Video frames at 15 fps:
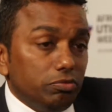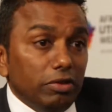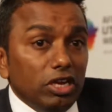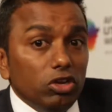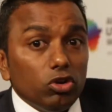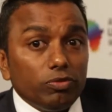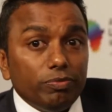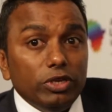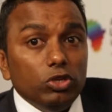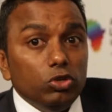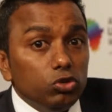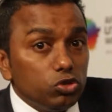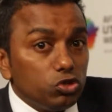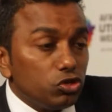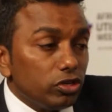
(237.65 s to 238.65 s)
may not be
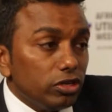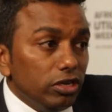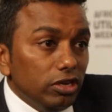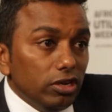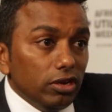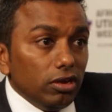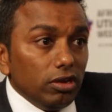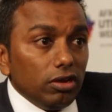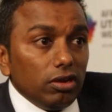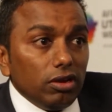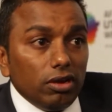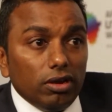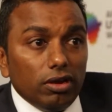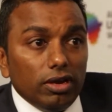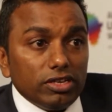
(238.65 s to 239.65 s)
used.
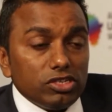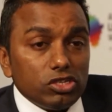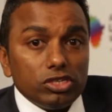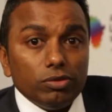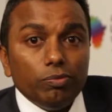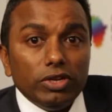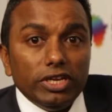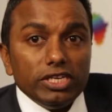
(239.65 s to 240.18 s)
As a simple